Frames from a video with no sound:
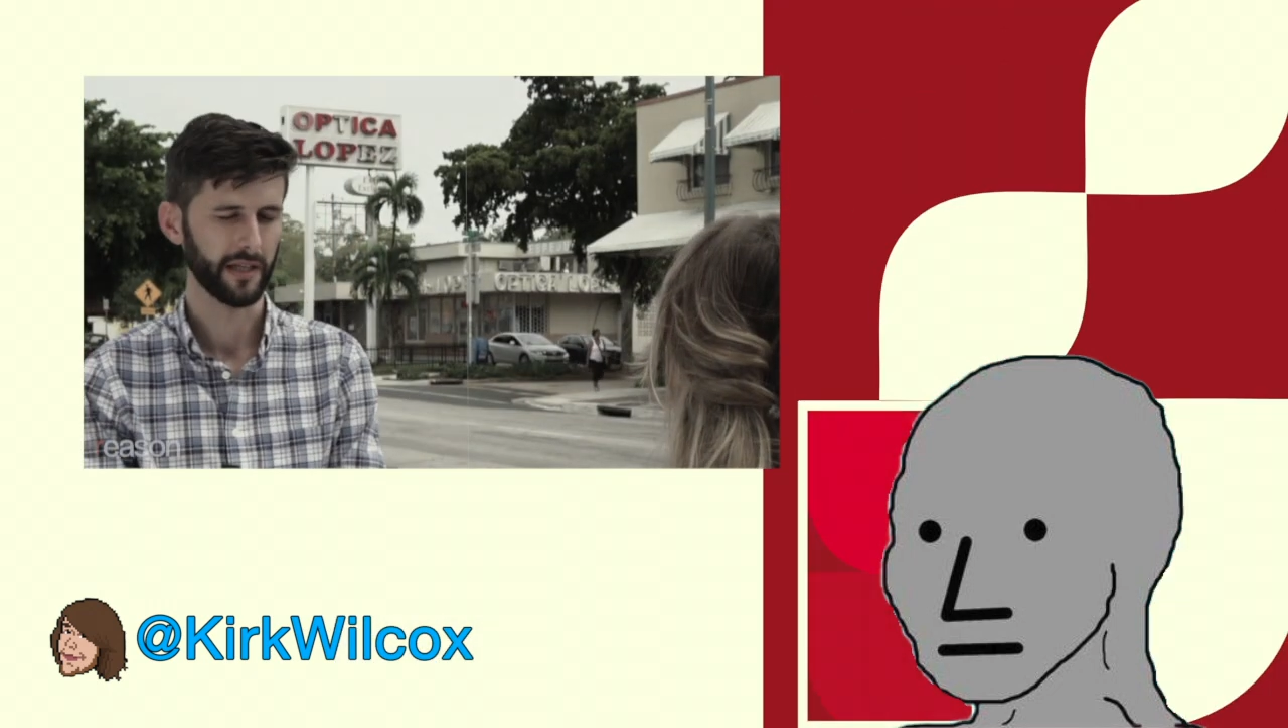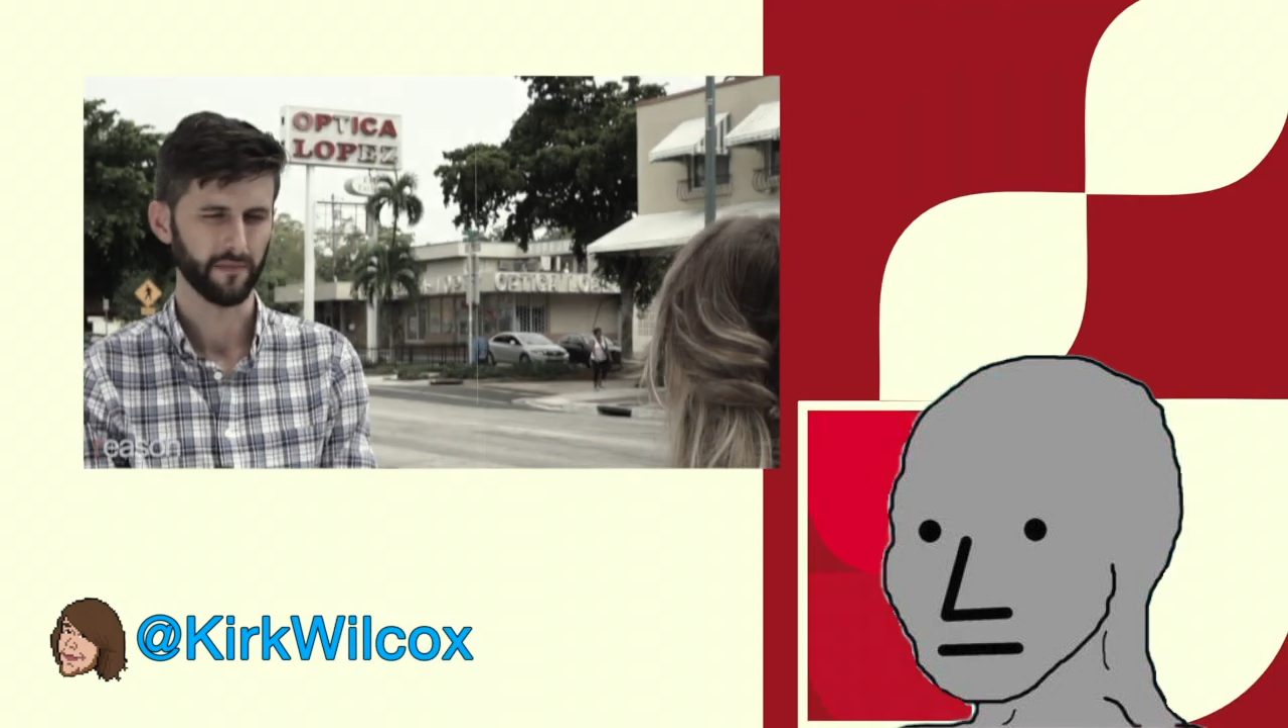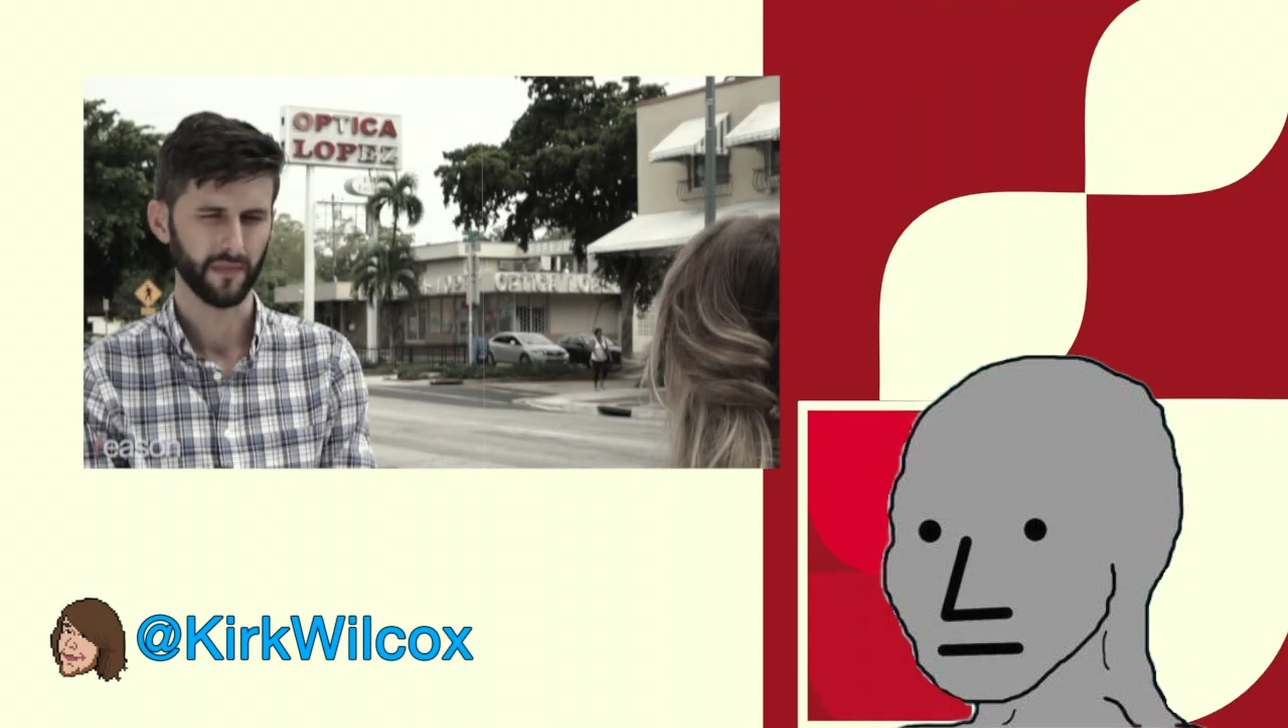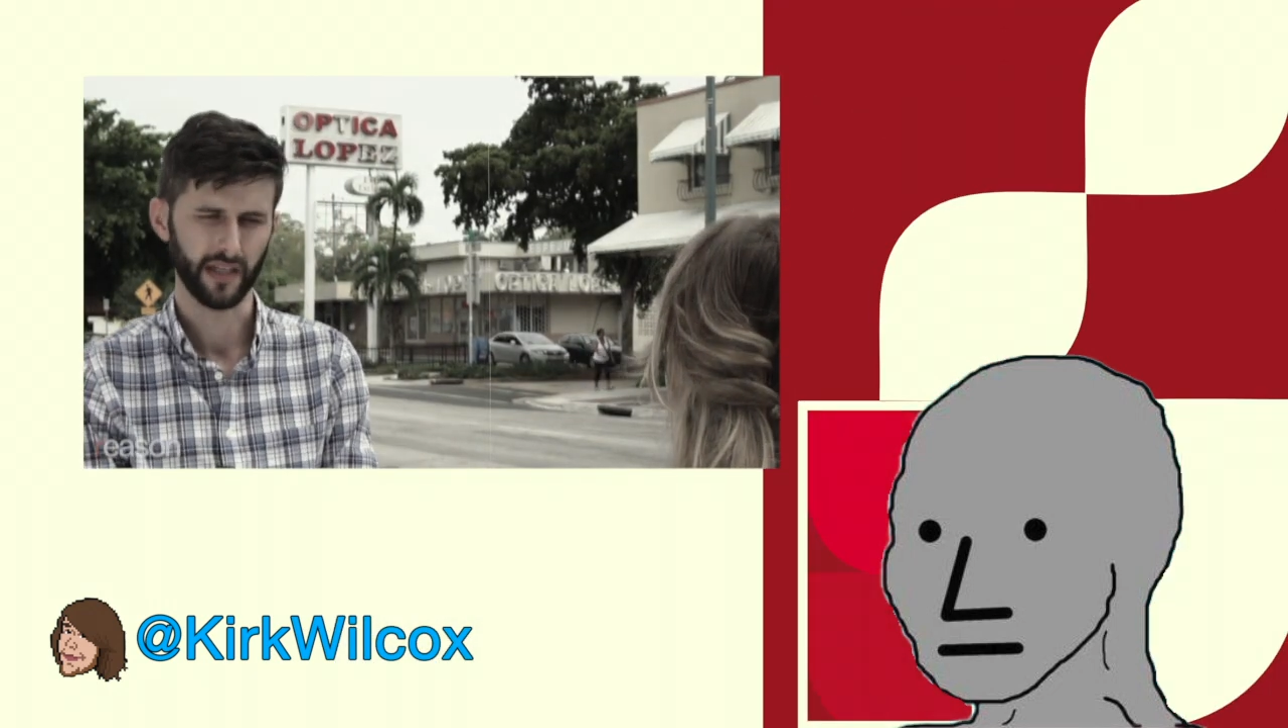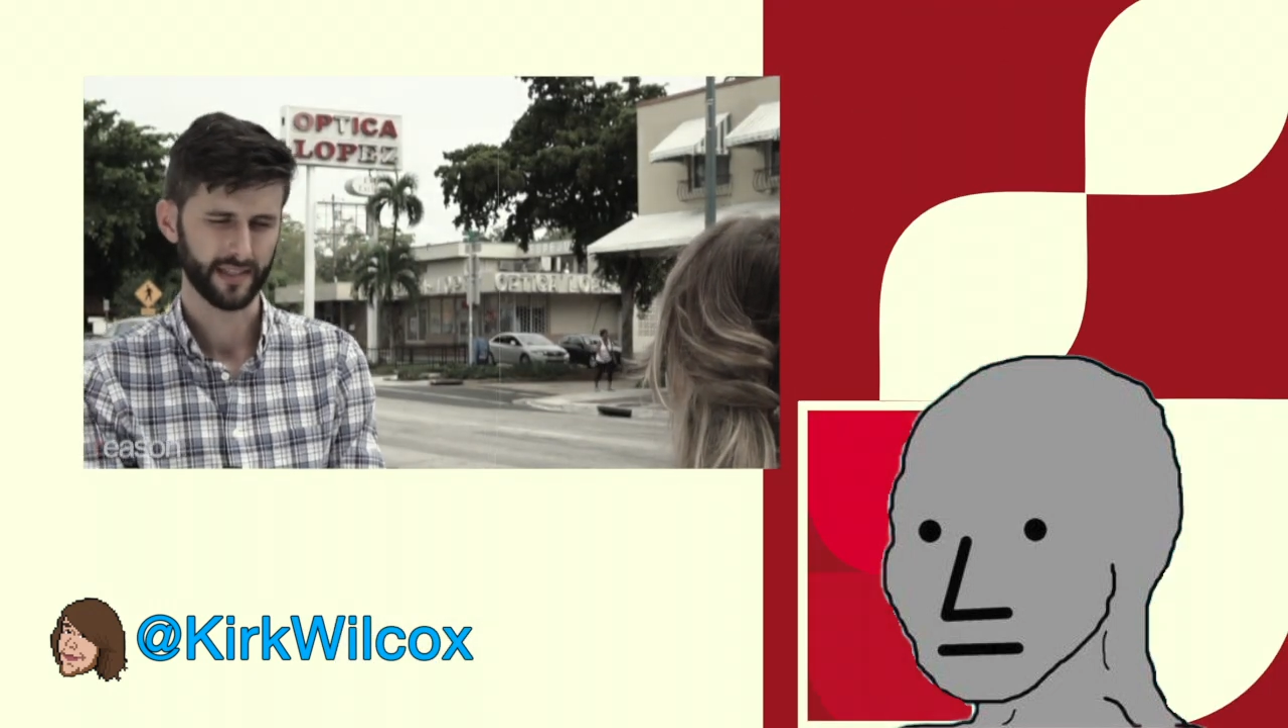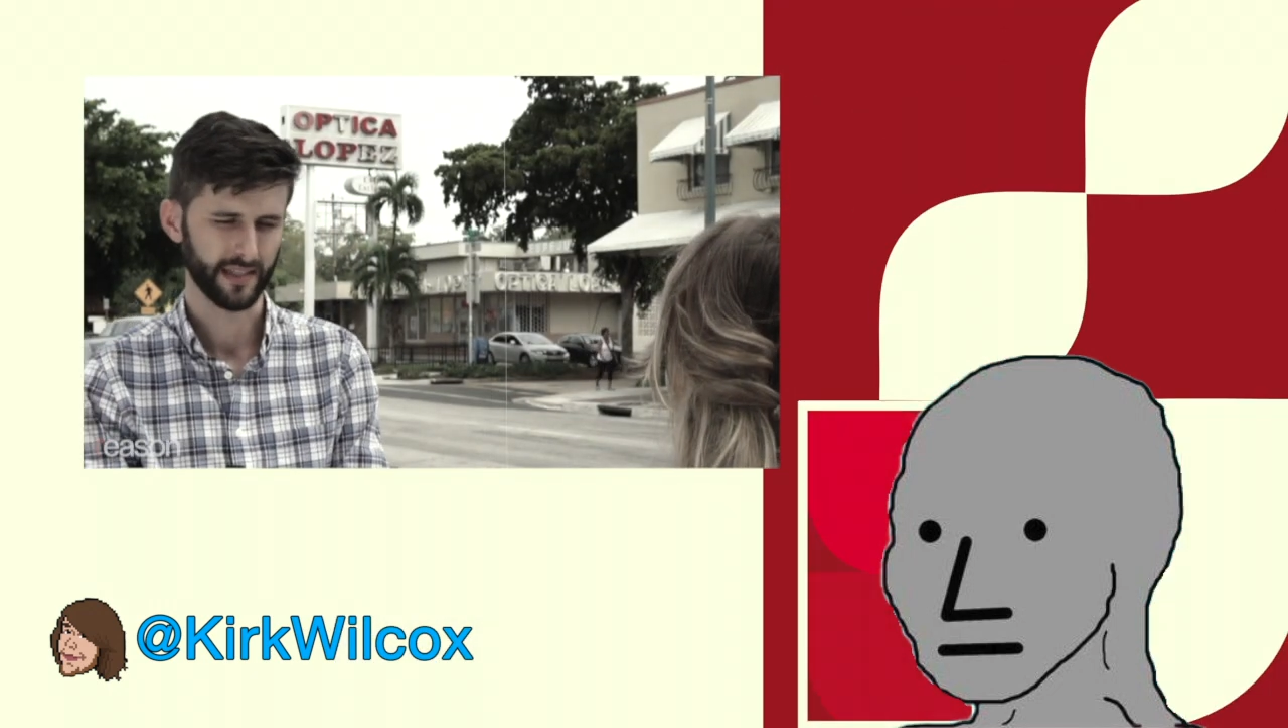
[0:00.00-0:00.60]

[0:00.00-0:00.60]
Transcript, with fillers: Ibarra